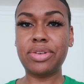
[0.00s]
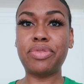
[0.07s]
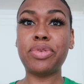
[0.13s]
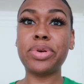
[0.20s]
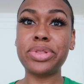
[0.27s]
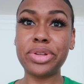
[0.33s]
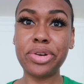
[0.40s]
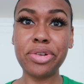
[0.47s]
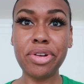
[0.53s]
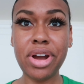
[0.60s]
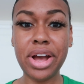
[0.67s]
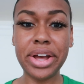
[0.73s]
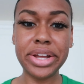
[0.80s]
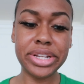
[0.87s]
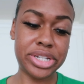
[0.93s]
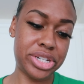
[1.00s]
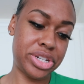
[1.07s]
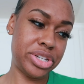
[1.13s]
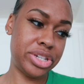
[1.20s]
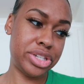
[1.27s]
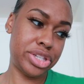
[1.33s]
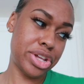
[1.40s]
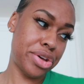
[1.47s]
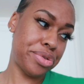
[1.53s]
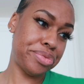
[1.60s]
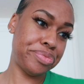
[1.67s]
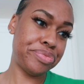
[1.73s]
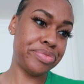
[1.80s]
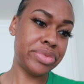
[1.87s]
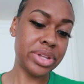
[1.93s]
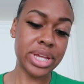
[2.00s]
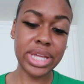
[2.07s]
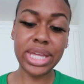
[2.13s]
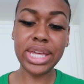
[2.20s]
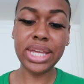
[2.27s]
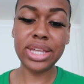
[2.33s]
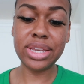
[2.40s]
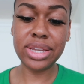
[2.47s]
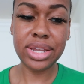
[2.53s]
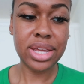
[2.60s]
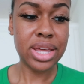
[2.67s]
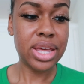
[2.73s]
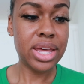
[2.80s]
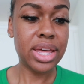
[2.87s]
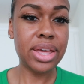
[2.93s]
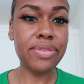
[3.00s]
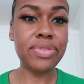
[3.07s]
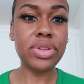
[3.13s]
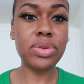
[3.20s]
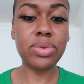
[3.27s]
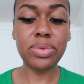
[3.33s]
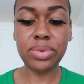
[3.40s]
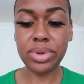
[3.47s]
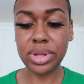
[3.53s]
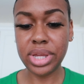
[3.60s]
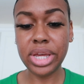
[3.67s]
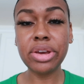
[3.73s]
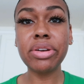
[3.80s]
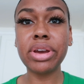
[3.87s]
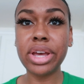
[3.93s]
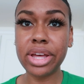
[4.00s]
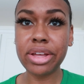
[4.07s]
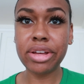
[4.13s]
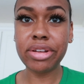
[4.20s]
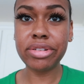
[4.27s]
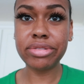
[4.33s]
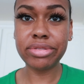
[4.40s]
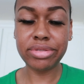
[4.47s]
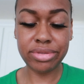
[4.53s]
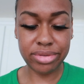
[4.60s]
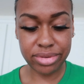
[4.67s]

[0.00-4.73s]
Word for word: for the garage. So again, if you hear an echo,